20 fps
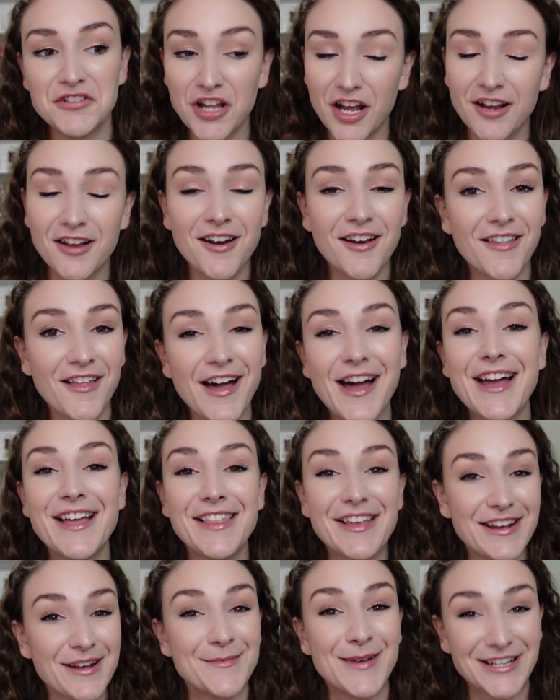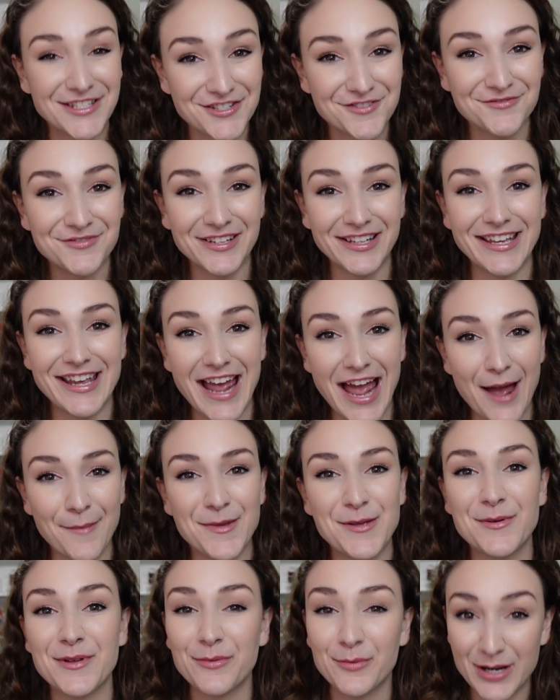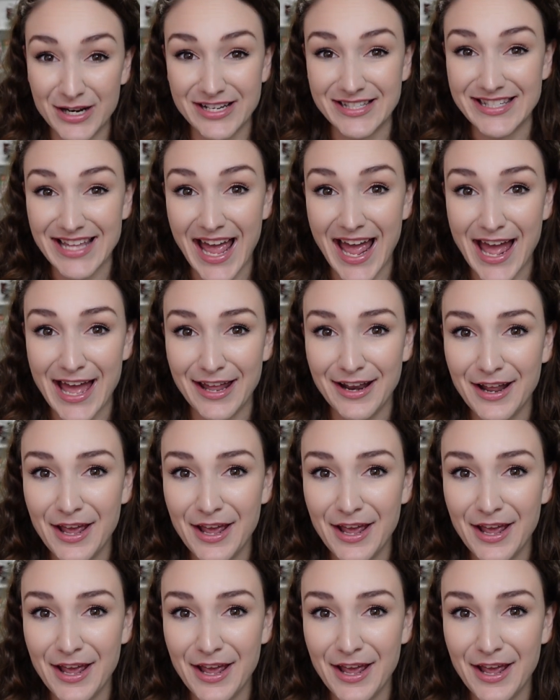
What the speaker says: Not gonna lie, like, I'm actually really happy with where it's at.